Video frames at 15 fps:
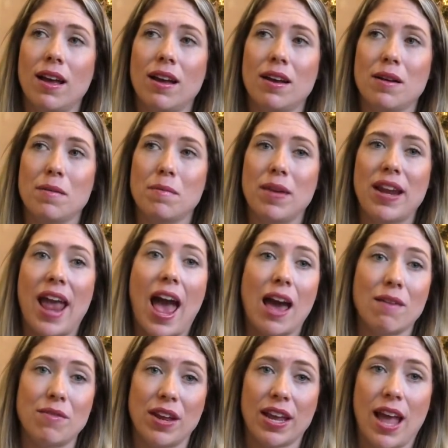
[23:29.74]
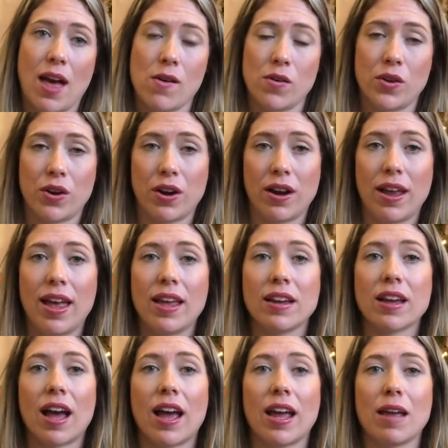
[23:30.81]
an advent calendar,
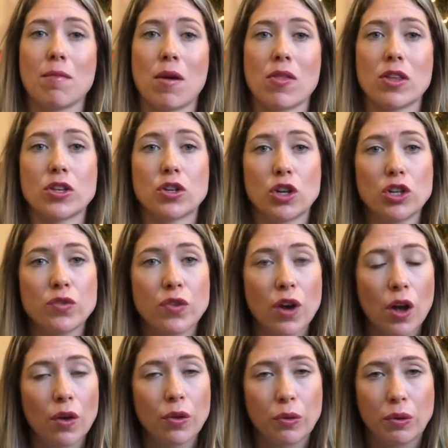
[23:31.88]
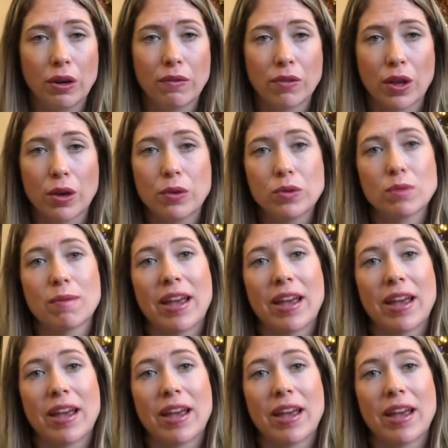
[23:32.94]
and I am on the search for all three of those.